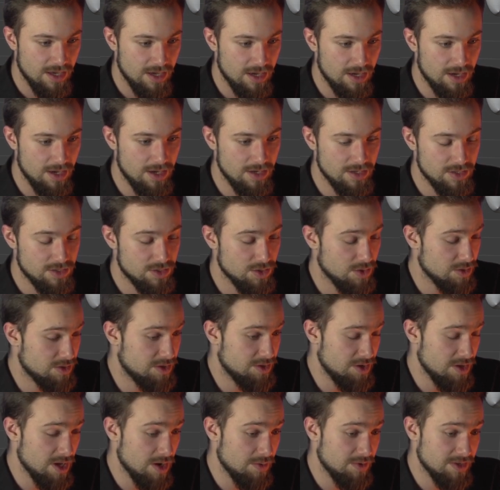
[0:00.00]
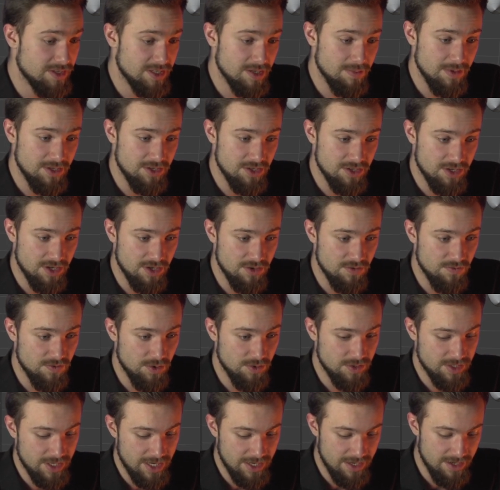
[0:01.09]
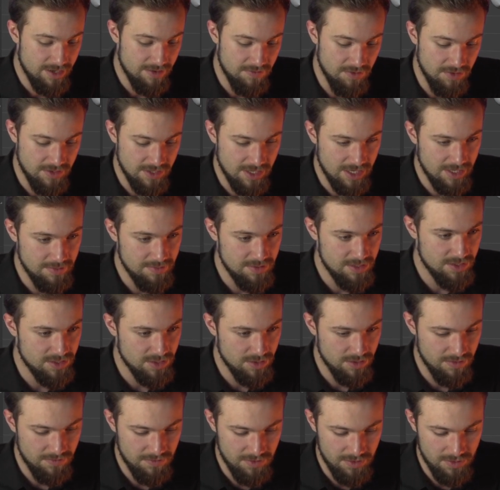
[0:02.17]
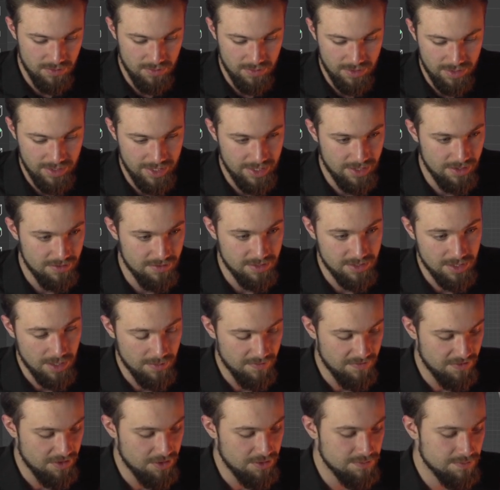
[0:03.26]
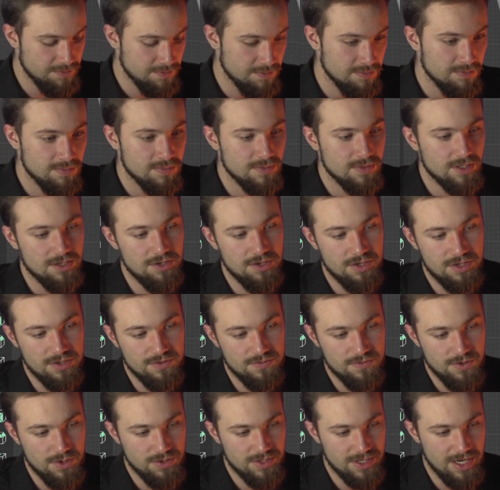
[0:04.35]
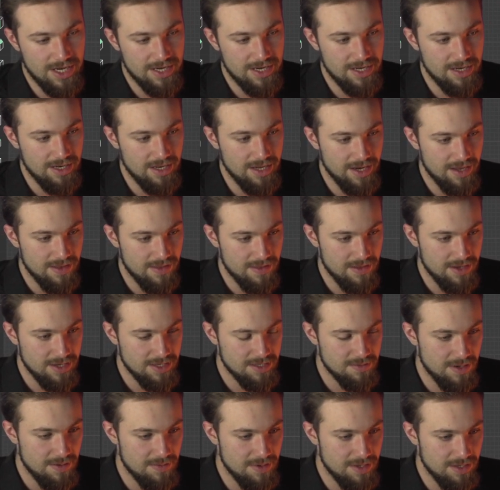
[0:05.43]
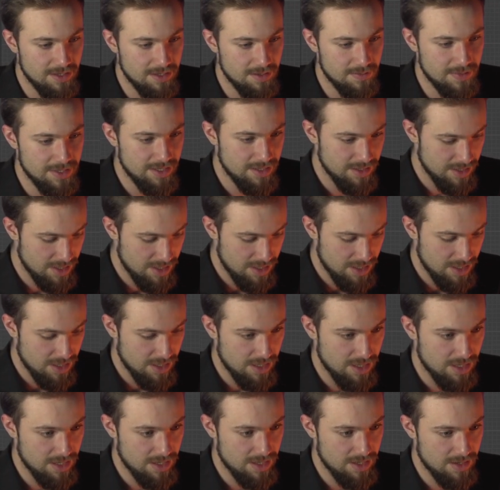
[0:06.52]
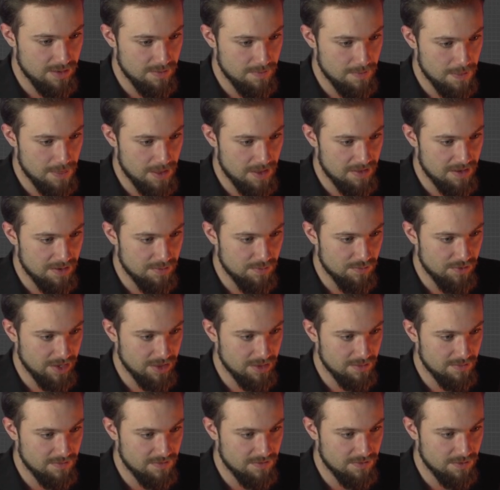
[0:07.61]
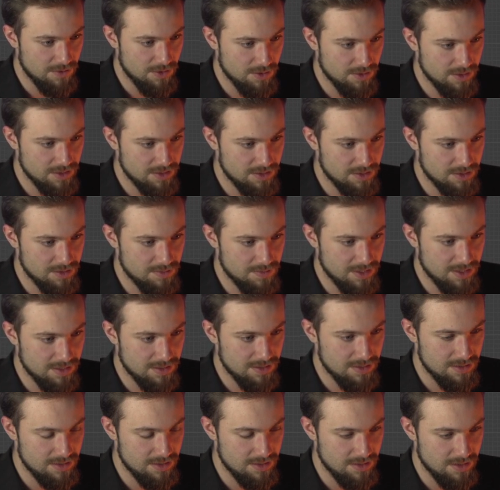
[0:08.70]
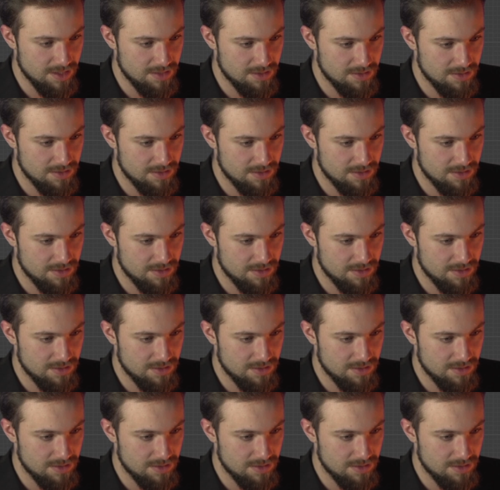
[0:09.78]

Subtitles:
So to do that, we're simply just going to rotate it a few times. So if you click on the top view, you can rotate it like this, maybe a little bit, and then bring them forwards just because, that